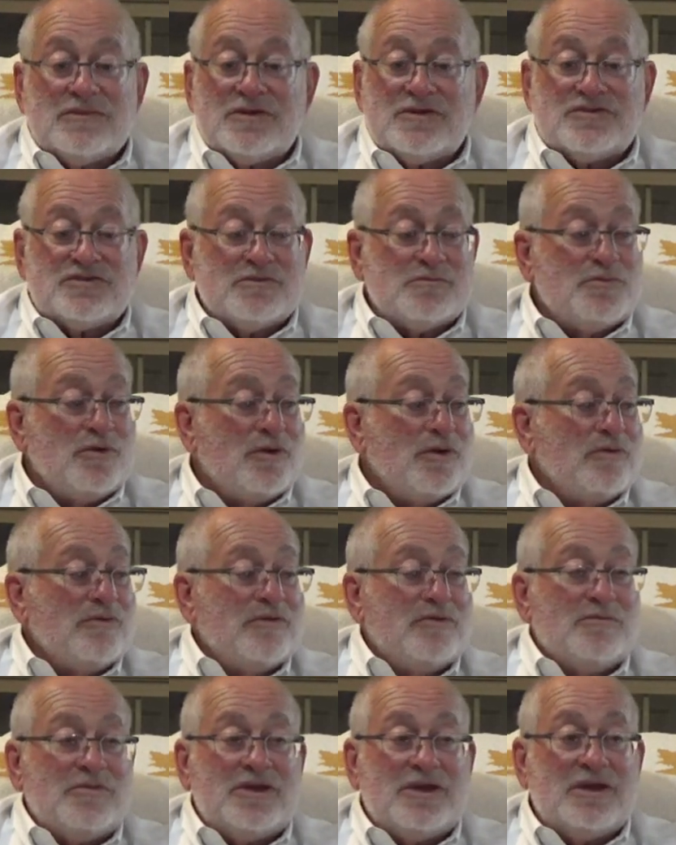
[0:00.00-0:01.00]
their
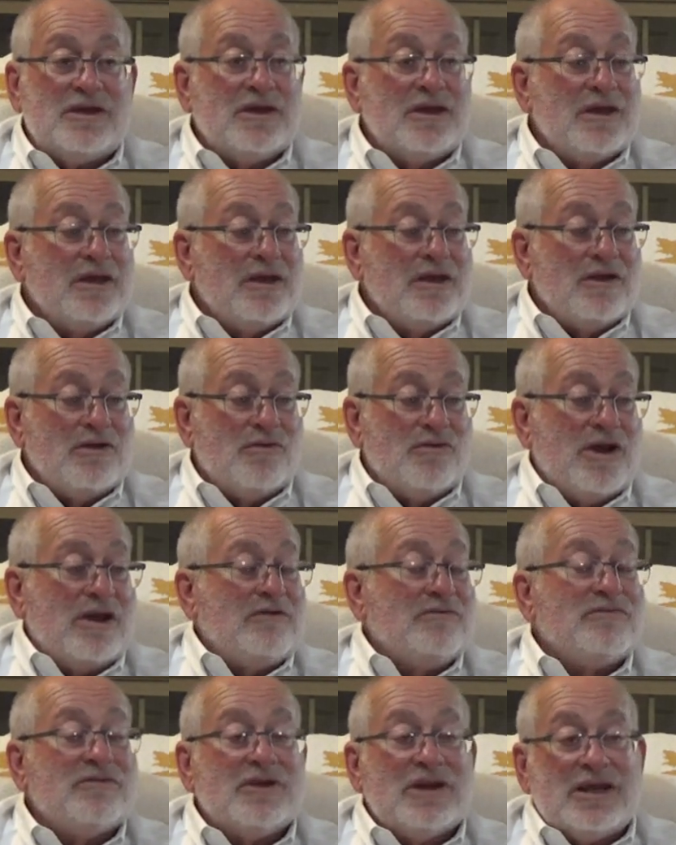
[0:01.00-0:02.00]
support would be
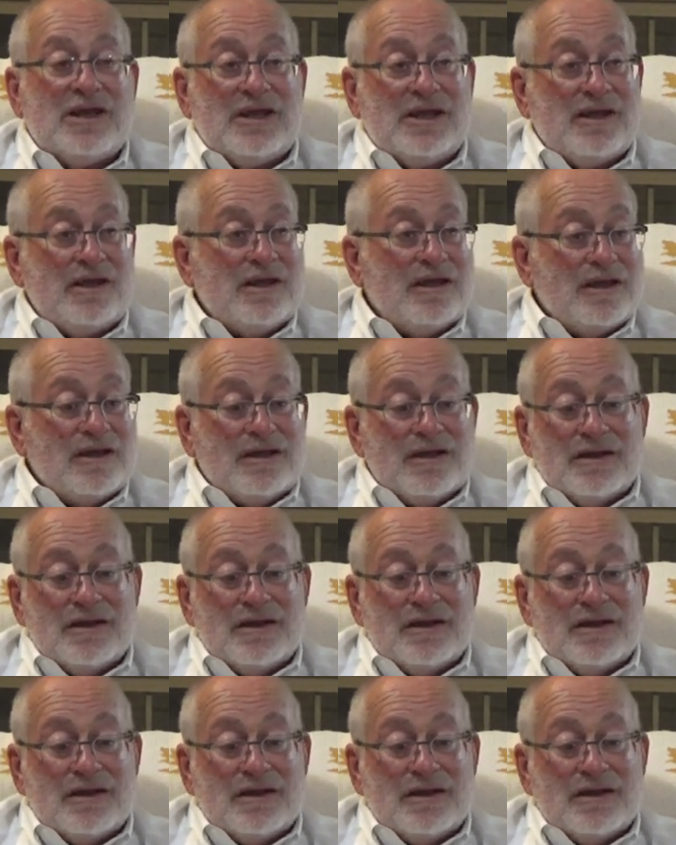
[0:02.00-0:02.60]
gratefully